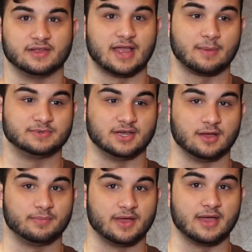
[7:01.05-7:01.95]
a
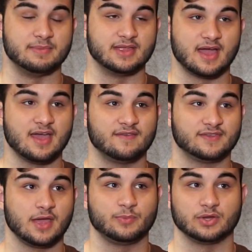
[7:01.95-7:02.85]
laptop. I mean, I have
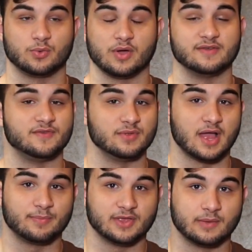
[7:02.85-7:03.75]
typed on quite a few
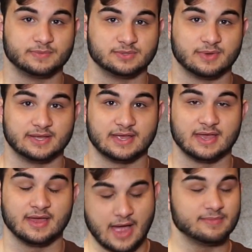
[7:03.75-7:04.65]
laptops in my
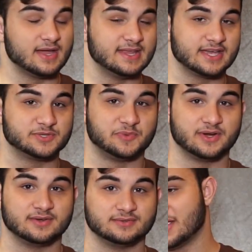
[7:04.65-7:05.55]
day. I'm not an
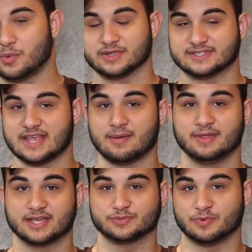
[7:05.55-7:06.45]
expert. I don't want to say I'm an
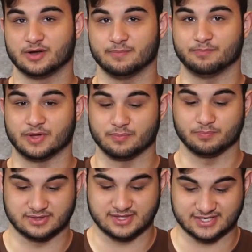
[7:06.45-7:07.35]
expert, but
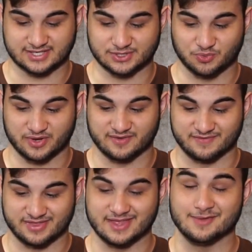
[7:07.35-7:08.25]
this is one
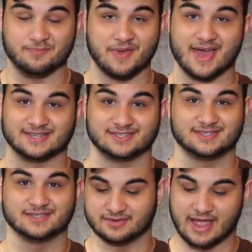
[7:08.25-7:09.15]
of the
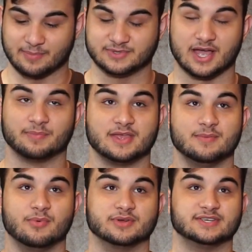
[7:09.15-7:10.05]
best laptop
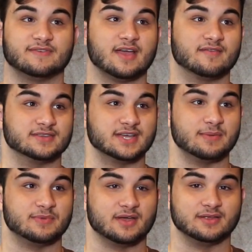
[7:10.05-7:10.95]
keyboards I've ever
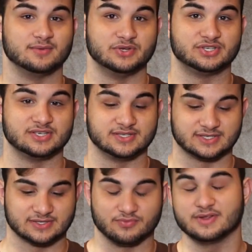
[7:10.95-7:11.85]
typed on, which
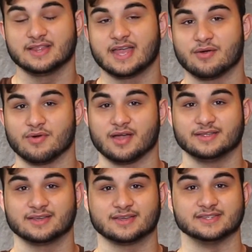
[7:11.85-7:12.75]
is really
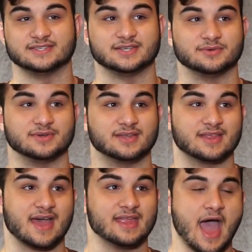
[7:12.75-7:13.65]
ironic considering
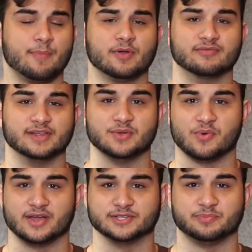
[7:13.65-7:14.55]
that Apple really
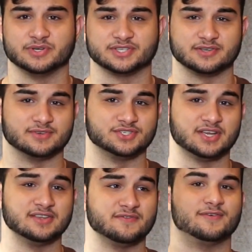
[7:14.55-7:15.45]
wanted to push their
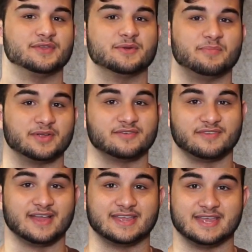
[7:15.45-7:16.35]
agenda for their
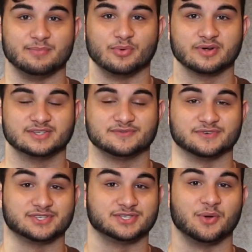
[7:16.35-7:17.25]
butterfly keyboards for
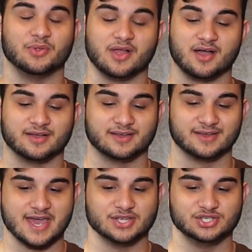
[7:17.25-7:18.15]
so long.
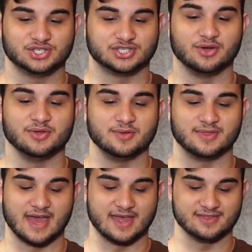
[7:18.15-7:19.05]
It can just show you
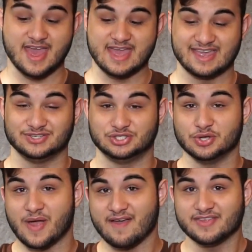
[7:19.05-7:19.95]
that they
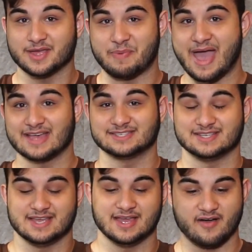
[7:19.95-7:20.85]
do have the
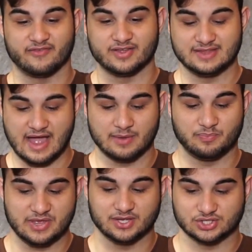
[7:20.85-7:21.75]
capacity of
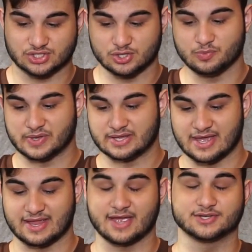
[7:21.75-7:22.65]
not being stupid
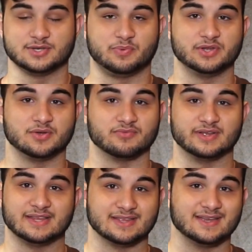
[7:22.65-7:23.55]
and actually putting
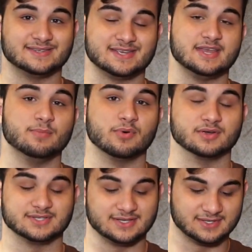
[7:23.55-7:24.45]
really nice
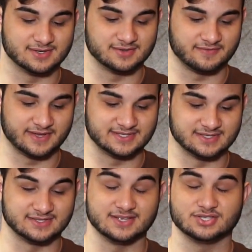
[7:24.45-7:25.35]
keyboards into their
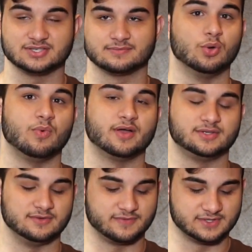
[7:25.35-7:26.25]
devices. They just don't want
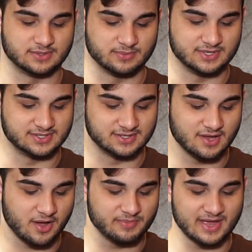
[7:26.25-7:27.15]
to for some reason.
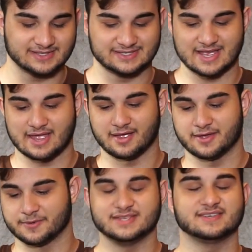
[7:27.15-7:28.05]
Now, I'm not
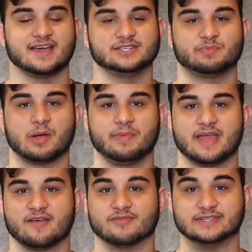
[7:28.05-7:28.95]
saying these guys probably
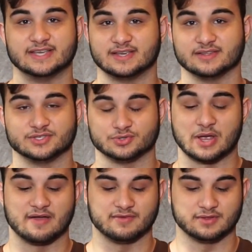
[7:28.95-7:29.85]
have ridiculous
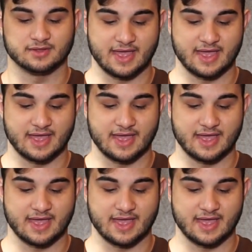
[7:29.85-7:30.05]
travel